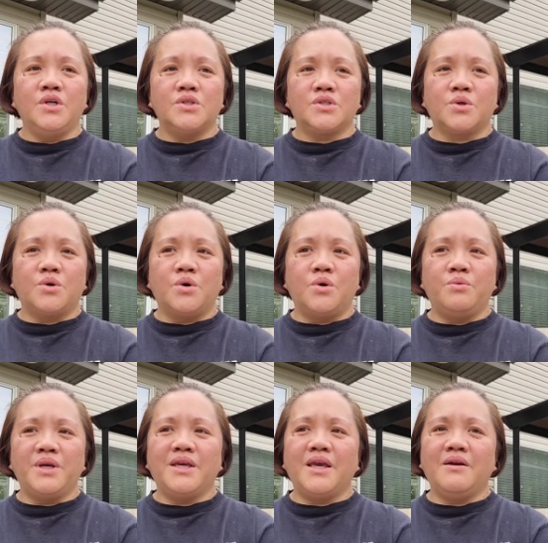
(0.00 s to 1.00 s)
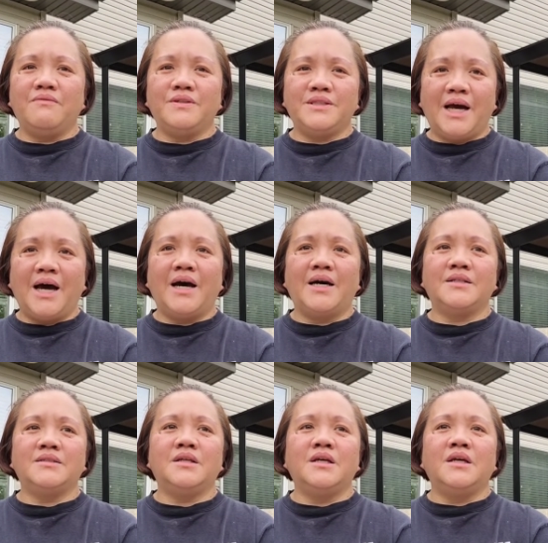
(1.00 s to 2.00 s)
So we gave
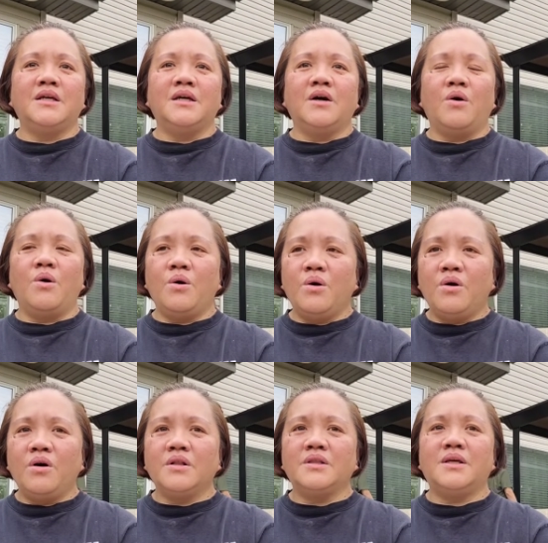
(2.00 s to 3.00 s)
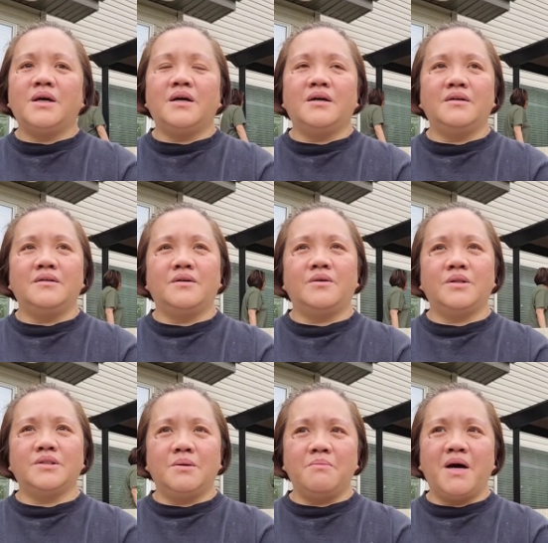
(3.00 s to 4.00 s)
dad all the all
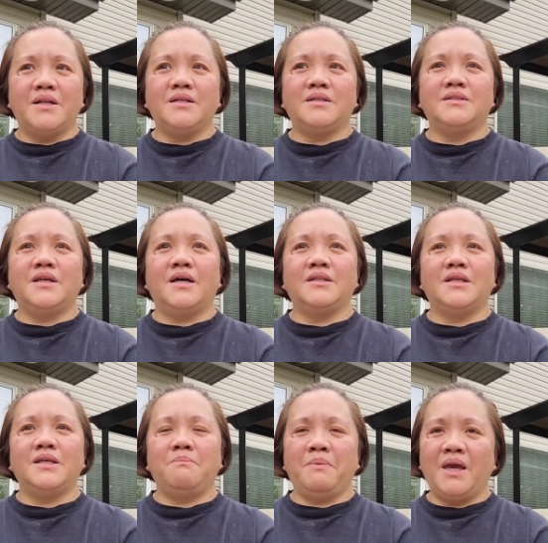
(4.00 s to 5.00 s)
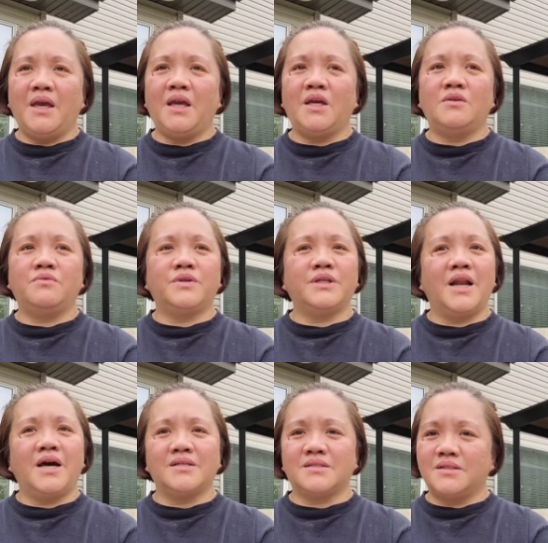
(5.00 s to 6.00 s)
the money that he paid for the
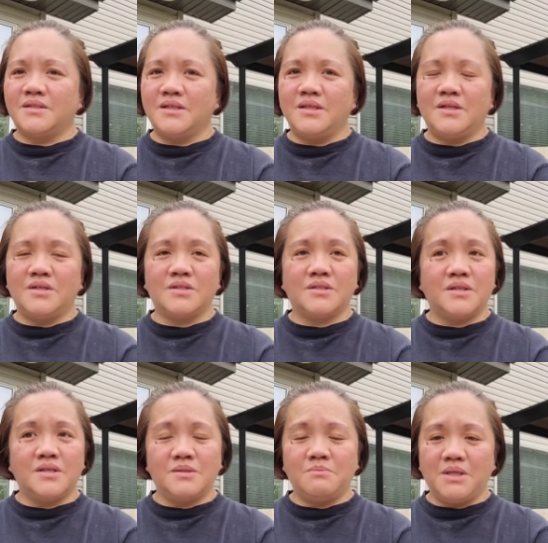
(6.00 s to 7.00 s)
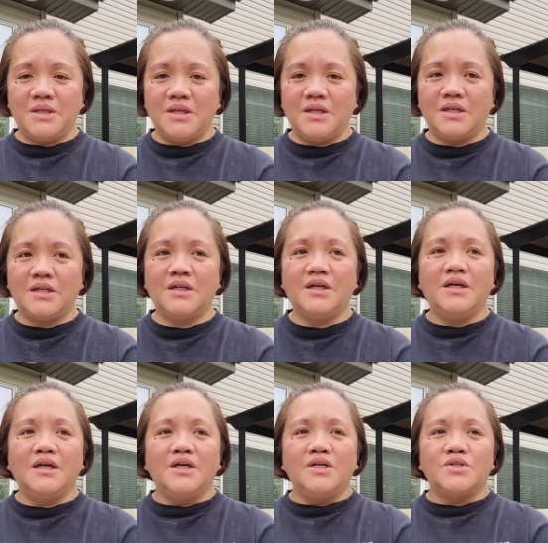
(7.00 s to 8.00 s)
last 30 years that he's been here
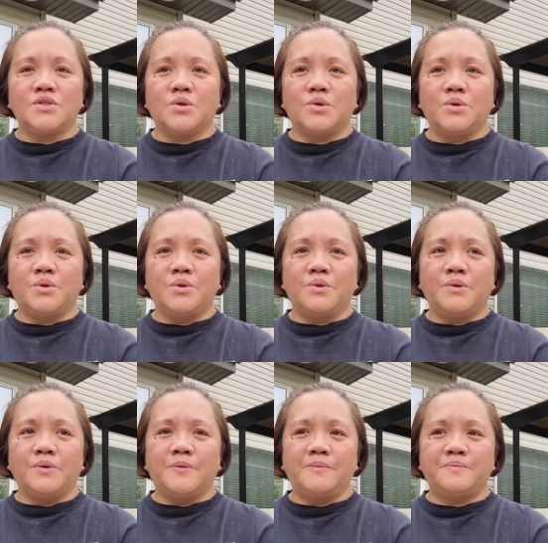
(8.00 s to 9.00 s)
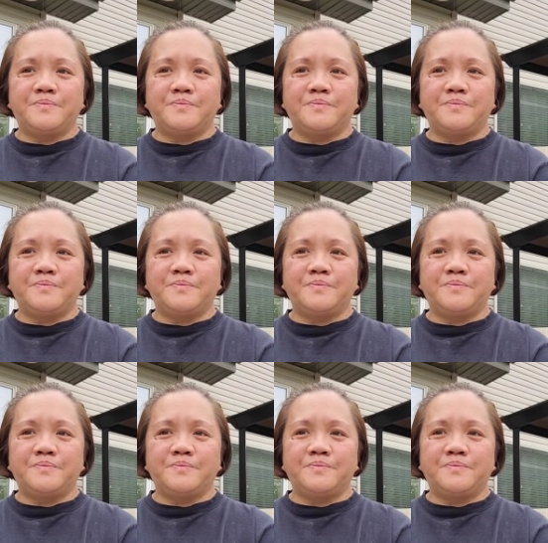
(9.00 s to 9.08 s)
so